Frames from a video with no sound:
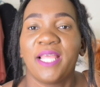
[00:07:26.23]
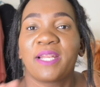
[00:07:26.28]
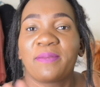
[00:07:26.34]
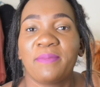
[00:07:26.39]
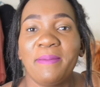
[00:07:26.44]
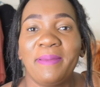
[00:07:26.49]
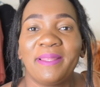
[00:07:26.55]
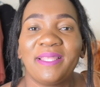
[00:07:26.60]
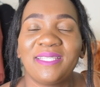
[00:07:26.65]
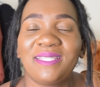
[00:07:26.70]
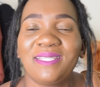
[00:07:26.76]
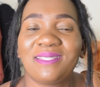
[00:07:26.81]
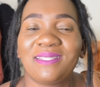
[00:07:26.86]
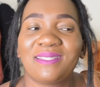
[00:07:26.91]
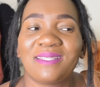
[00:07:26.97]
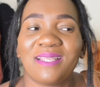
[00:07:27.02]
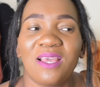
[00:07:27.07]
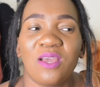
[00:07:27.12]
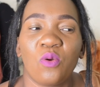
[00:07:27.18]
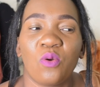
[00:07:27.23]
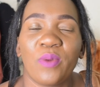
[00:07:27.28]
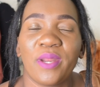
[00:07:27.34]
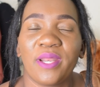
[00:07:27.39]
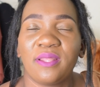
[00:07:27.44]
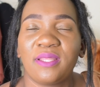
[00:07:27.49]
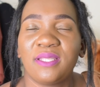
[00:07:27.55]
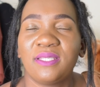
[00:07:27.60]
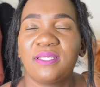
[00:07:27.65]
Remember, this is
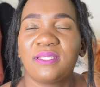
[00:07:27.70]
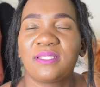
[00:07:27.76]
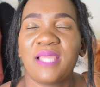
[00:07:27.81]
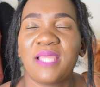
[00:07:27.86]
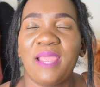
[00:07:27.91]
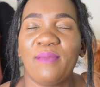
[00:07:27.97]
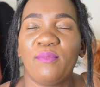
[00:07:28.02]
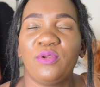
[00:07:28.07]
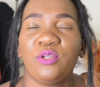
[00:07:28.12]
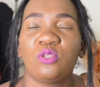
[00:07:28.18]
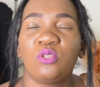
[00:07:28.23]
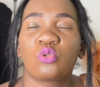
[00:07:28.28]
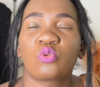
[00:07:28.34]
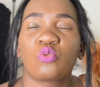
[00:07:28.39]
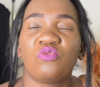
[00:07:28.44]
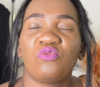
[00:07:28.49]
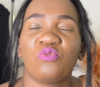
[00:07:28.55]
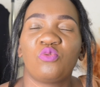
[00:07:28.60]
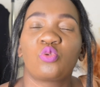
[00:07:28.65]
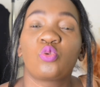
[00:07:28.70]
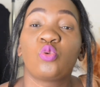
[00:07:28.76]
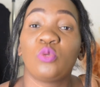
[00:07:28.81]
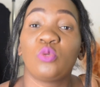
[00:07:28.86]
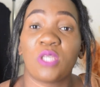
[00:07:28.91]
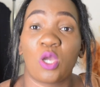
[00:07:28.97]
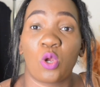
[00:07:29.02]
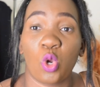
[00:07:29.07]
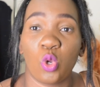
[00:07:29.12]
when this is time when school,
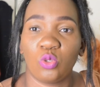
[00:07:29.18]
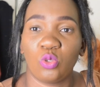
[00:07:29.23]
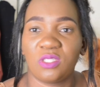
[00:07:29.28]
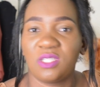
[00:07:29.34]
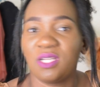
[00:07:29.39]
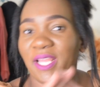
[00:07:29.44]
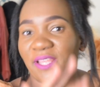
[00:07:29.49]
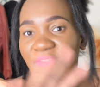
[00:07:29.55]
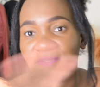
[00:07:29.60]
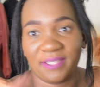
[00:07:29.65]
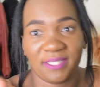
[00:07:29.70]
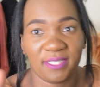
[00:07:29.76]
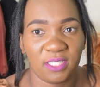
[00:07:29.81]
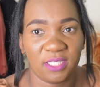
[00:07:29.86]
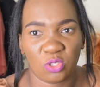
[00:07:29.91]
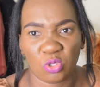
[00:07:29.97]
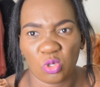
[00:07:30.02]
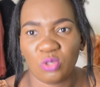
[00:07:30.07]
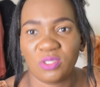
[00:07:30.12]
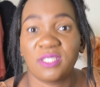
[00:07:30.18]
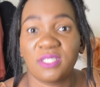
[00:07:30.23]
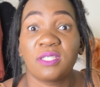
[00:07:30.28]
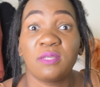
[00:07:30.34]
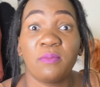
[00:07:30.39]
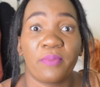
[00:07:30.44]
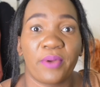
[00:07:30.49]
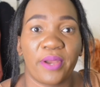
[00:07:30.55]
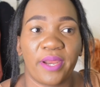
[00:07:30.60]
schools are closed, like varsity is closed,
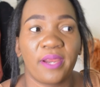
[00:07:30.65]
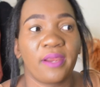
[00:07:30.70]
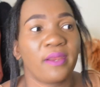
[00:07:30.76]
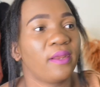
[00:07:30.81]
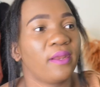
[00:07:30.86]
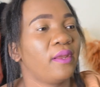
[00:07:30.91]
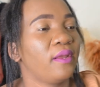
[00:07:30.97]
sim break.